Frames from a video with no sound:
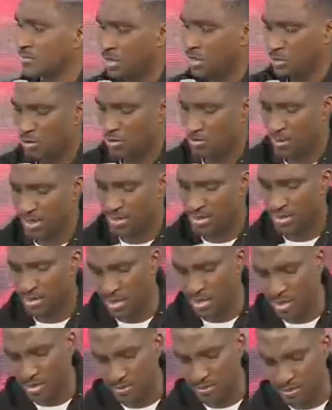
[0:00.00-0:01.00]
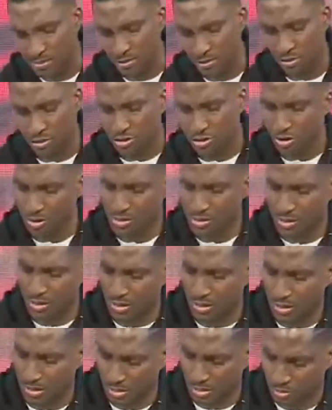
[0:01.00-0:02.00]
Number three,
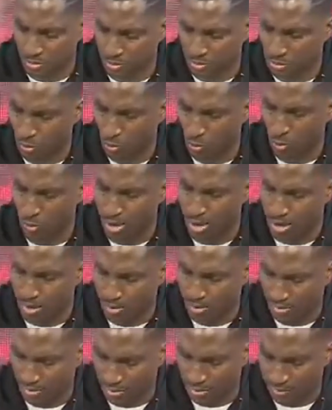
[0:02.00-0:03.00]
shortcut to wealth.